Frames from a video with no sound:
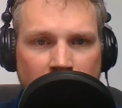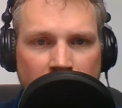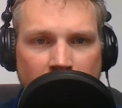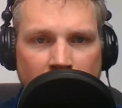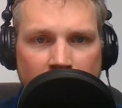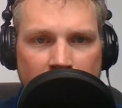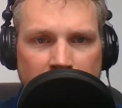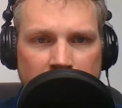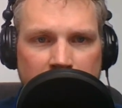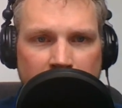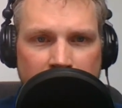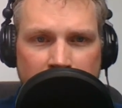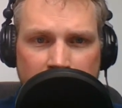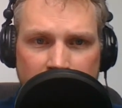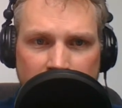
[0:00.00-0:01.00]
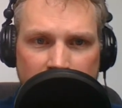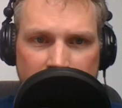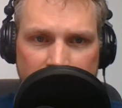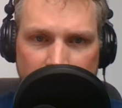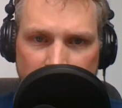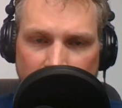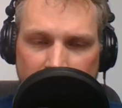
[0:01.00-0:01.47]
and
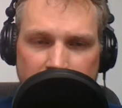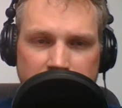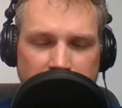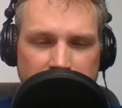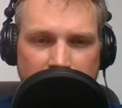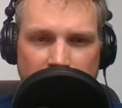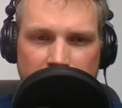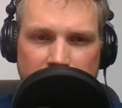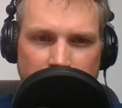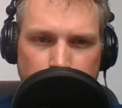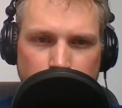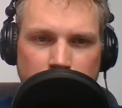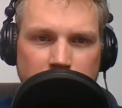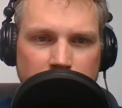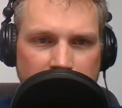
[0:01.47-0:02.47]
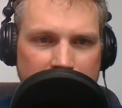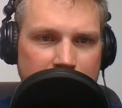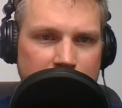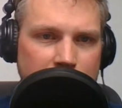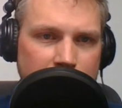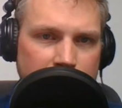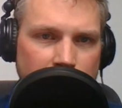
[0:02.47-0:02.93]
this logic side of things really lent
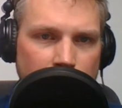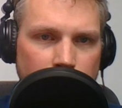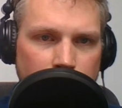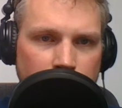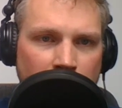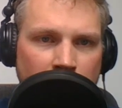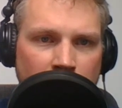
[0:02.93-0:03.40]
itself